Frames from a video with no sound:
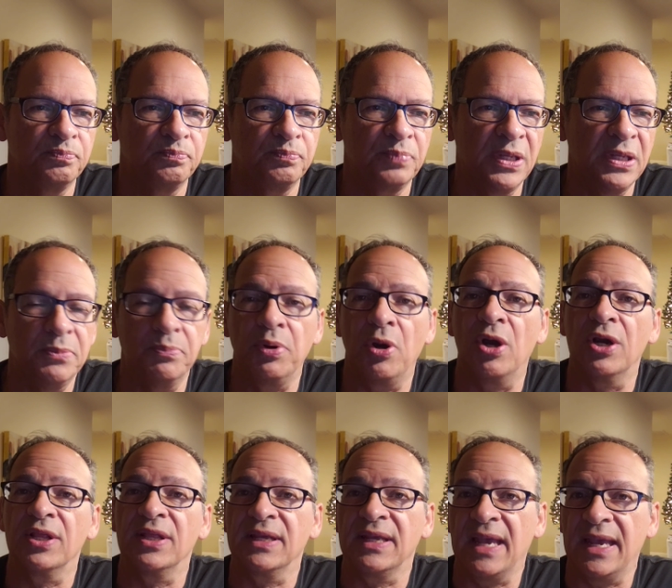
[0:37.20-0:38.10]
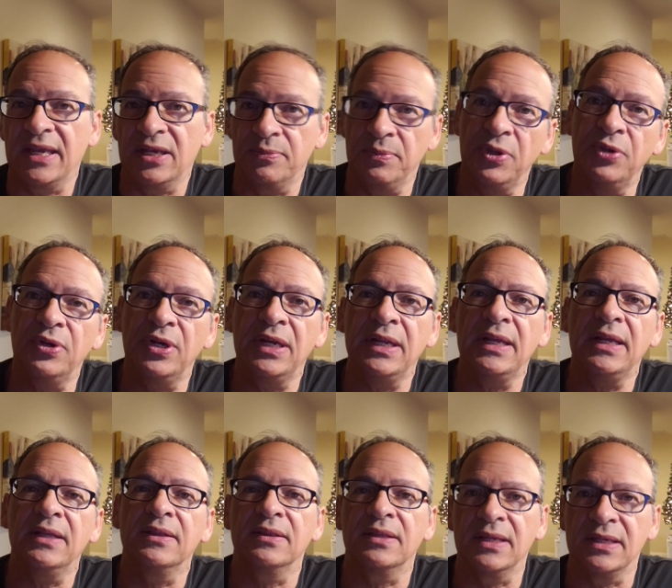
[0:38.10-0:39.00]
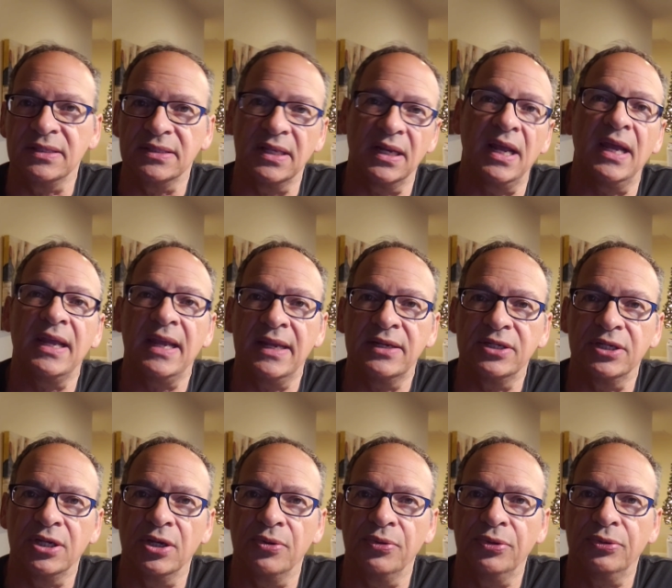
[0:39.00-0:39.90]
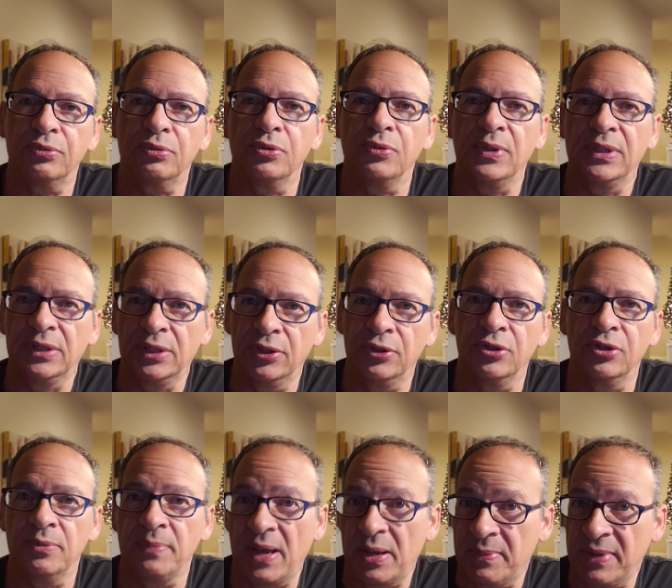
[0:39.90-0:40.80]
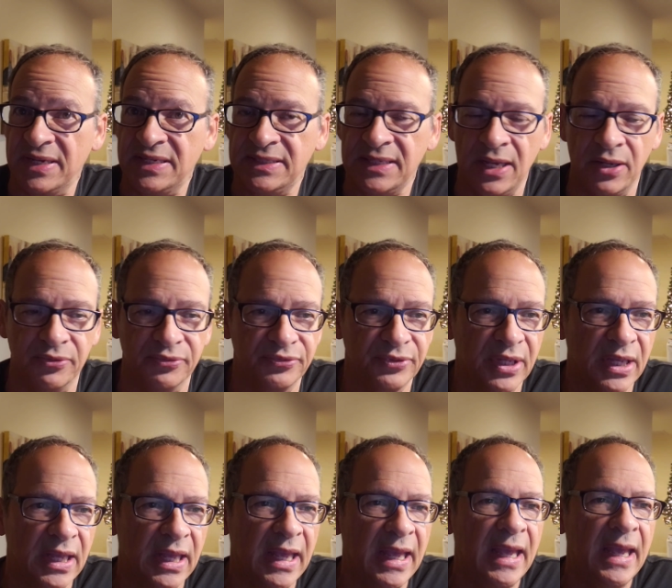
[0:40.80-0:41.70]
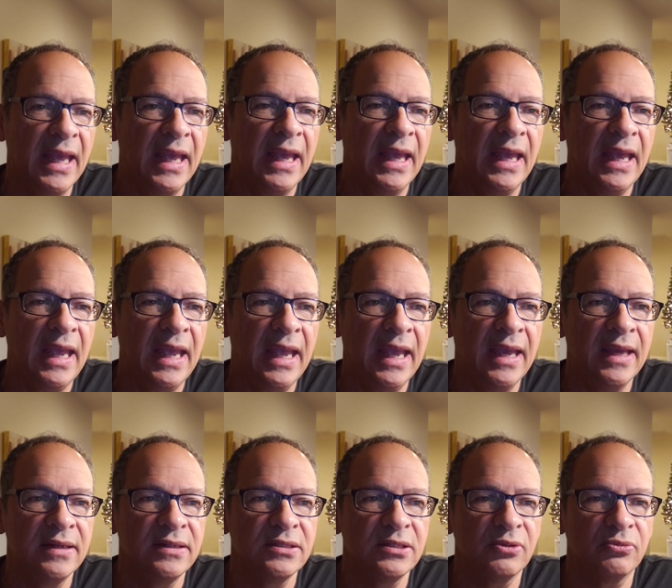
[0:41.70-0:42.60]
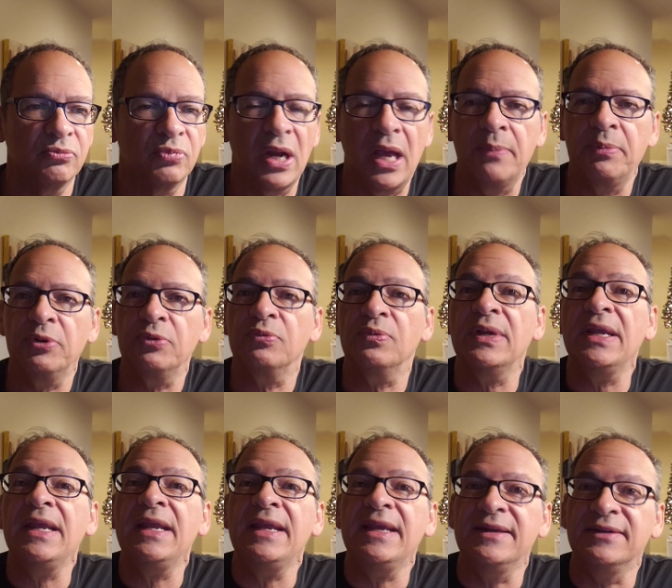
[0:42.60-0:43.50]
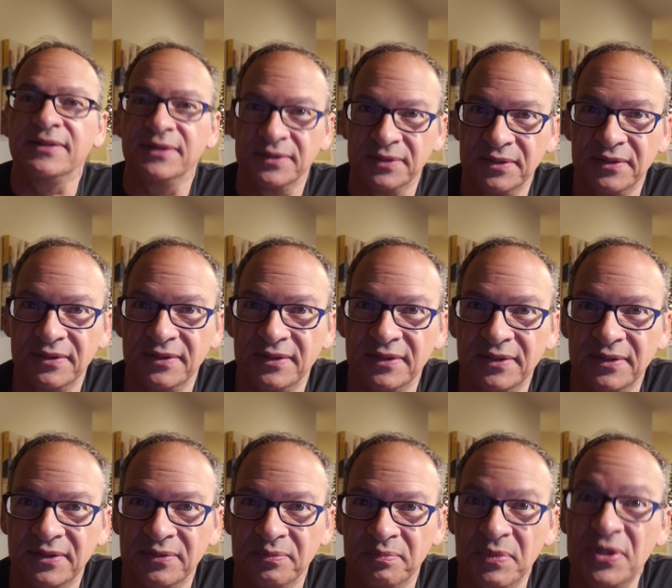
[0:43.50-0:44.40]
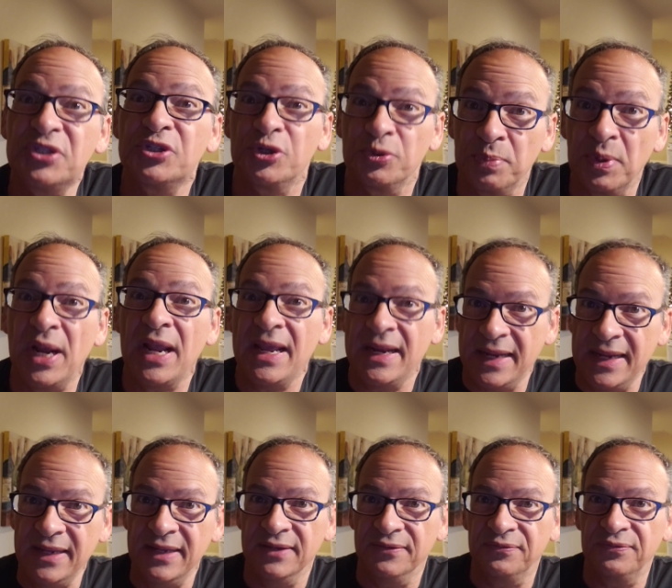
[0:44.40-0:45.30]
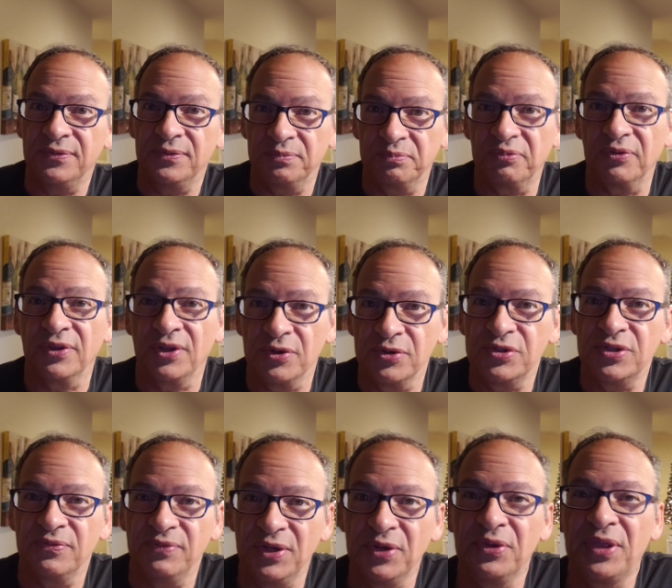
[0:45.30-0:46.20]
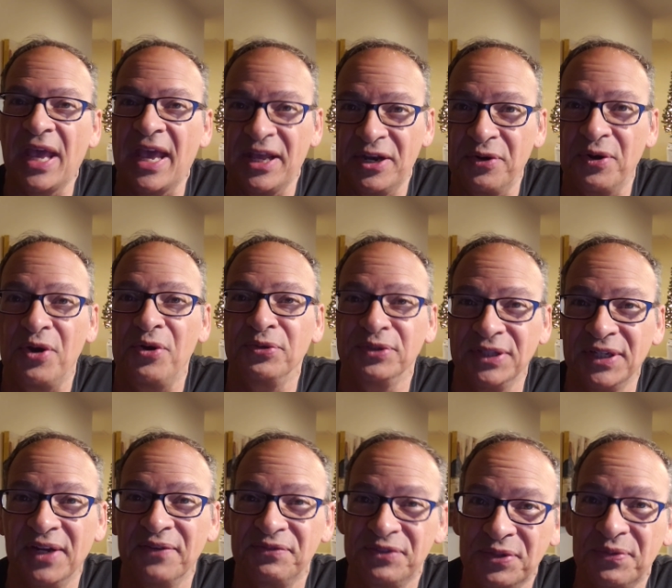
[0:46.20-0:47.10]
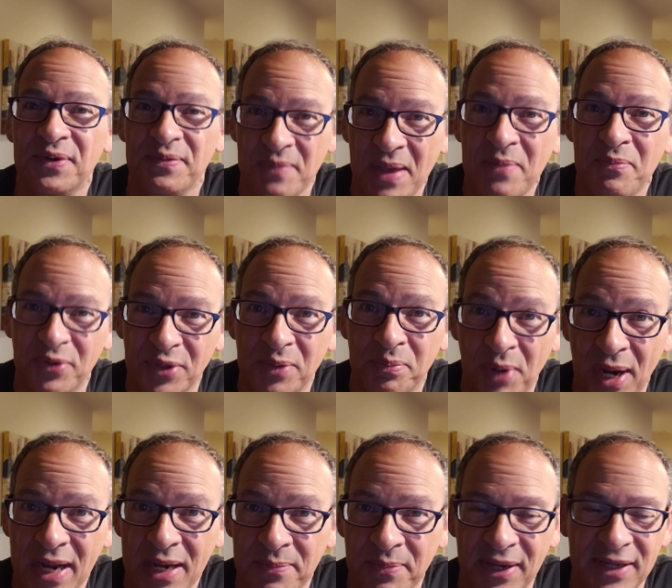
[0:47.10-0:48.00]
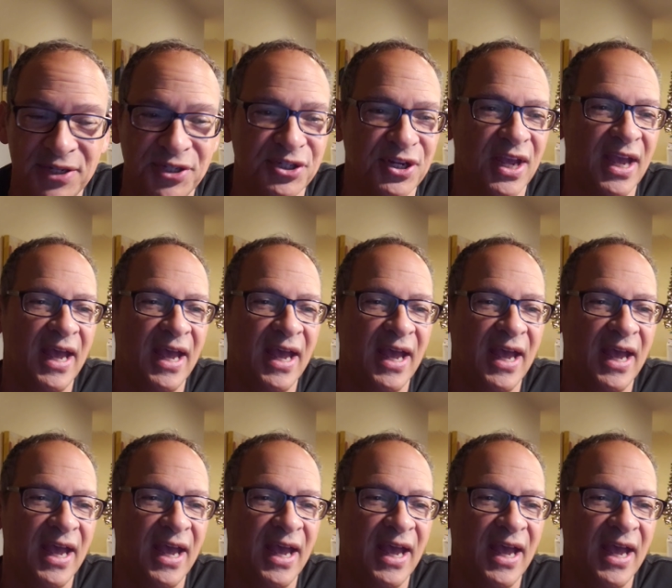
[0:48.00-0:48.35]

being part of the gay community and things that I had to go through and learn about myself. And Robert Reed, Mr. Brady, for those of you that are old enough to remember the Brady Bunch,